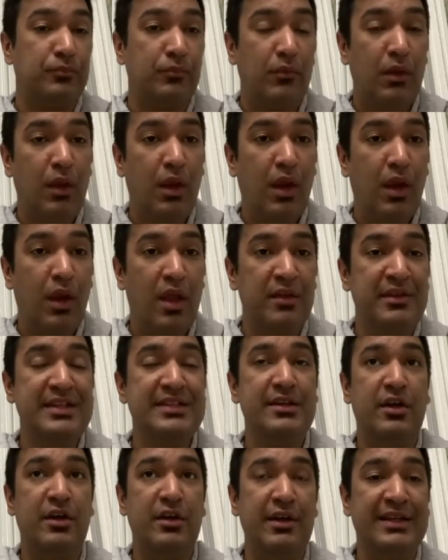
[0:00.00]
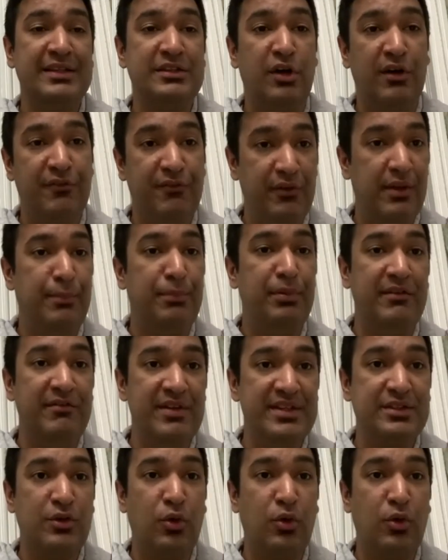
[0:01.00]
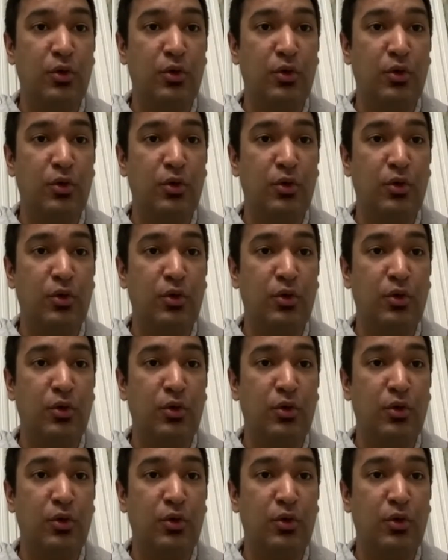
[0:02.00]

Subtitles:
these earnings are for the previous quarter,